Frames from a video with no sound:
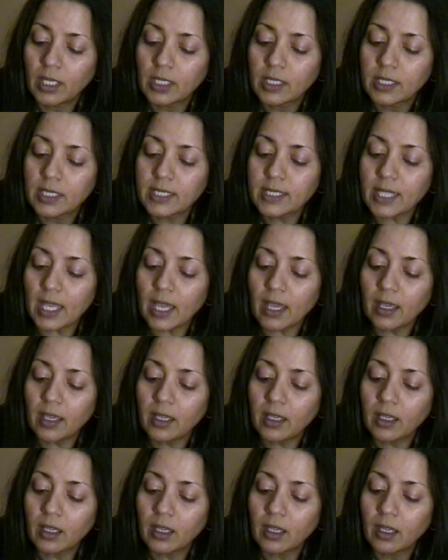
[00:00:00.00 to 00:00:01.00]

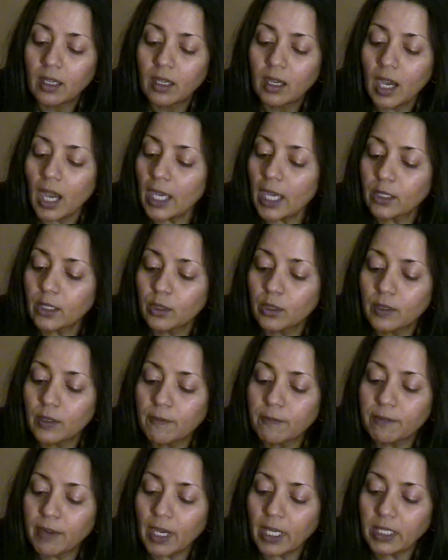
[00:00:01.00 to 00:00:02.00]
saying, "I
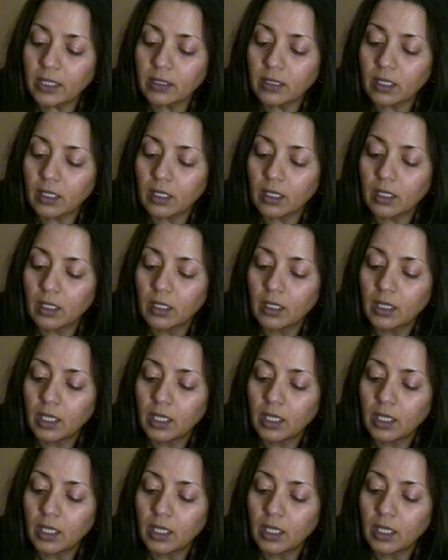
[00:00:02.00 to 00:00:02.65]
couldn't find her."